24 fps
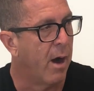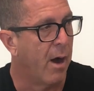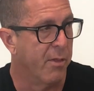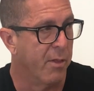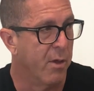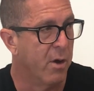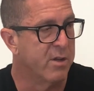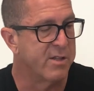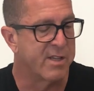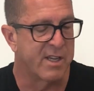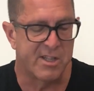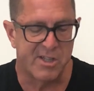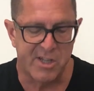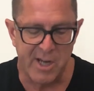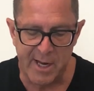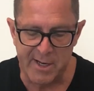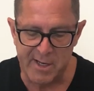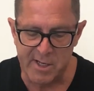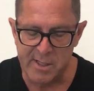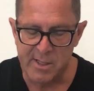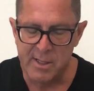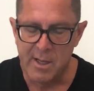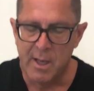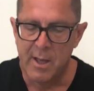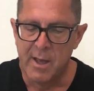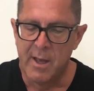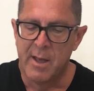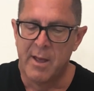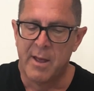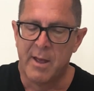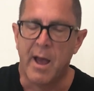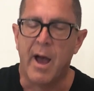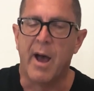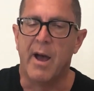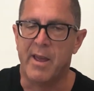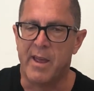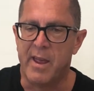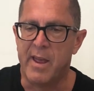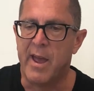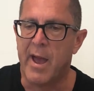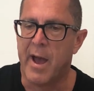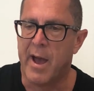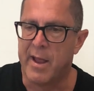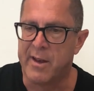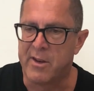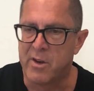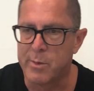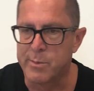On those exchanges?
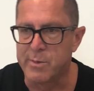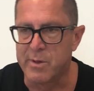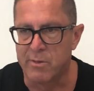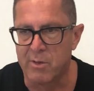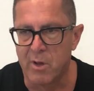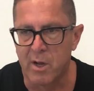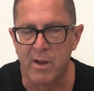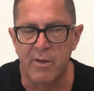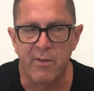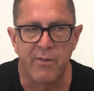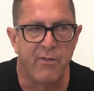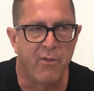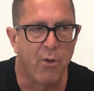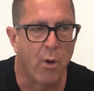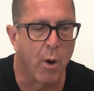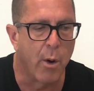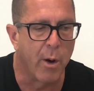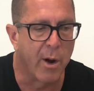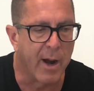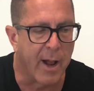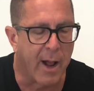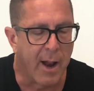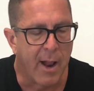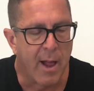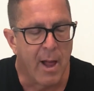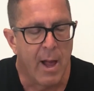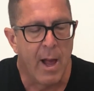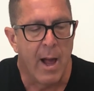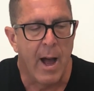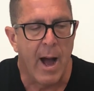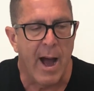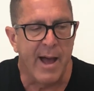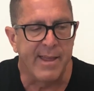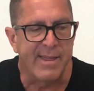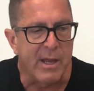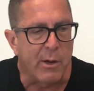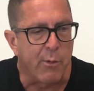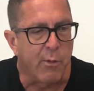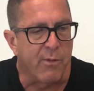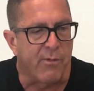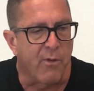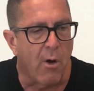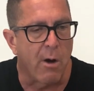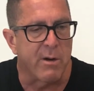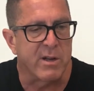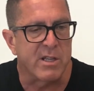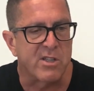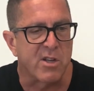Yeah, in terms of looking forward, I think we've
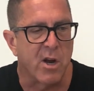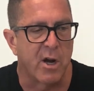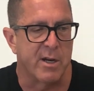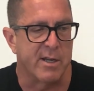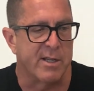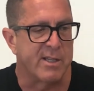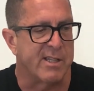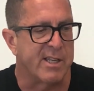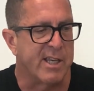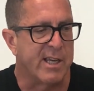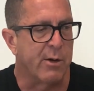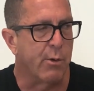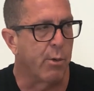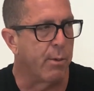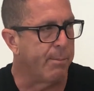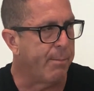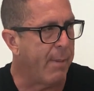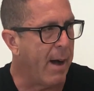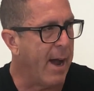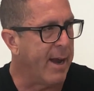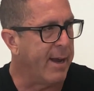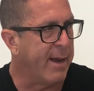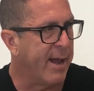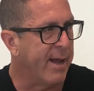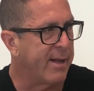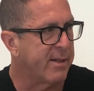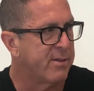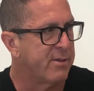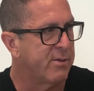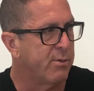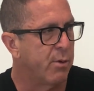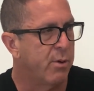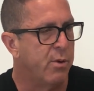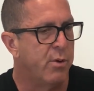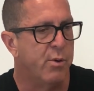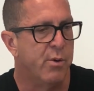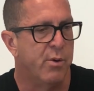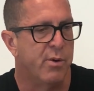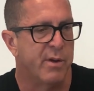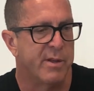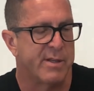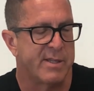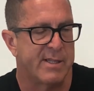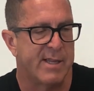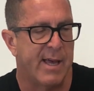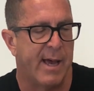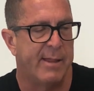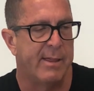already started to see it with Binance, who has
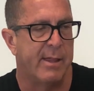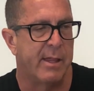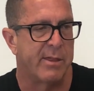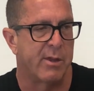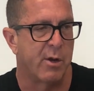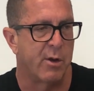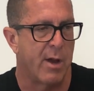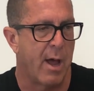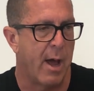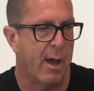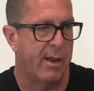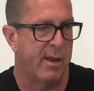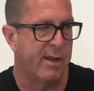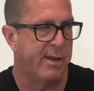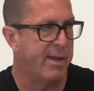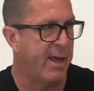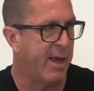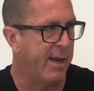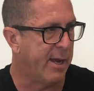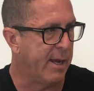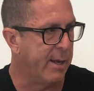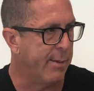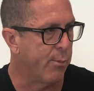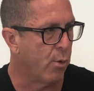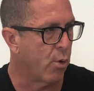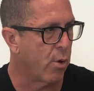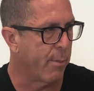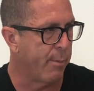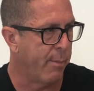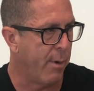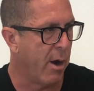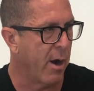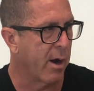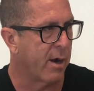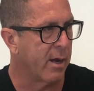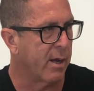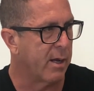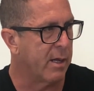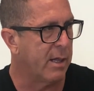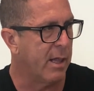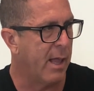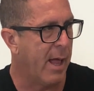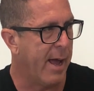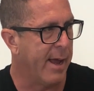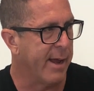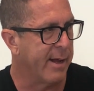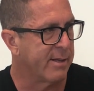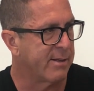said that they're not going to take any more American
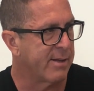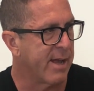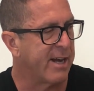clients.